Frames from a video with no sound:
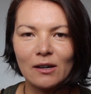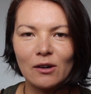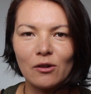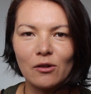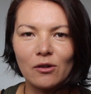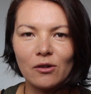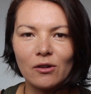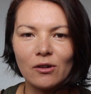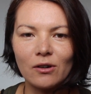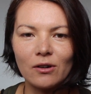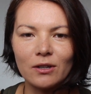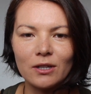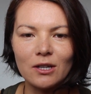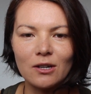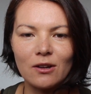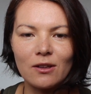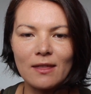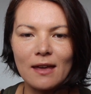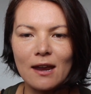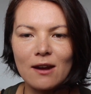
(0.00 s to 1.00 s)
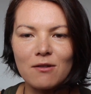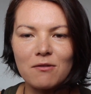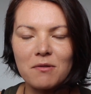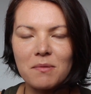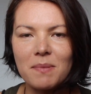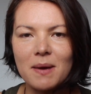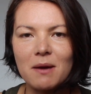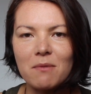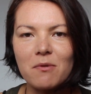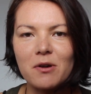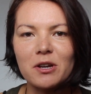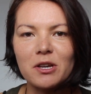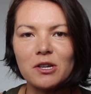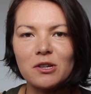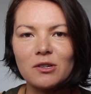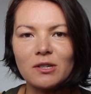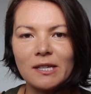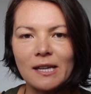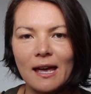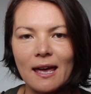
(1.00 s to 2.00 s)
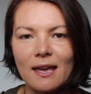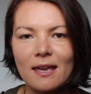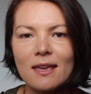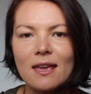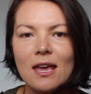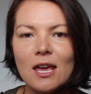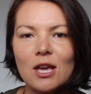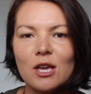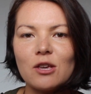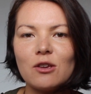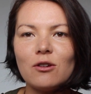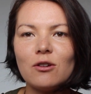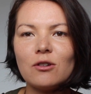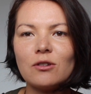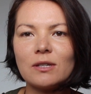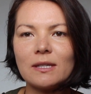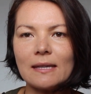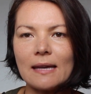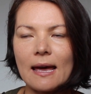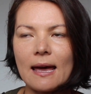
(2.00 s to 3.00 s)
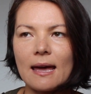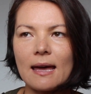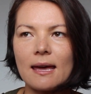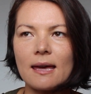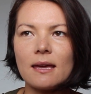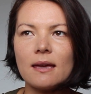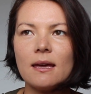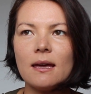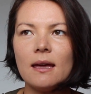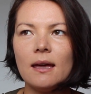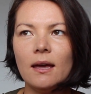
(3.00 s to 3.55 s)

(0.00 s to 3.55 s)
or they don't repeat what you say. You say